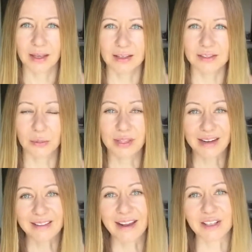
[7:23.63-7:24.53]
So
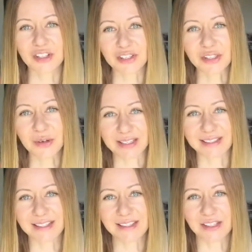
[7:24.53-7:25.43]
they're there just to
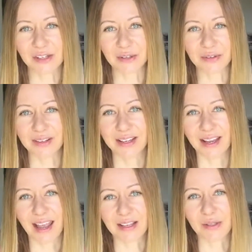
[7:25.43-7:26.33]
assist you
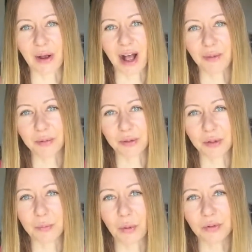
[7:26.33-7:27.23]
and to help you, to
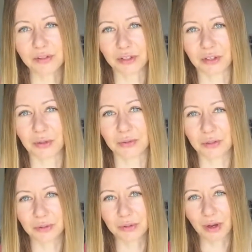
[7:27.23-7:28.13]
bolster you,
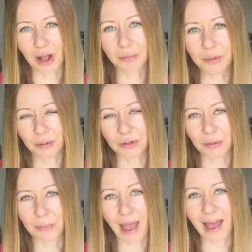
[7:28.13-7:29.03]
to help you on
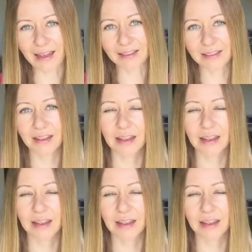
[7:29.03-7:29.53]
your path,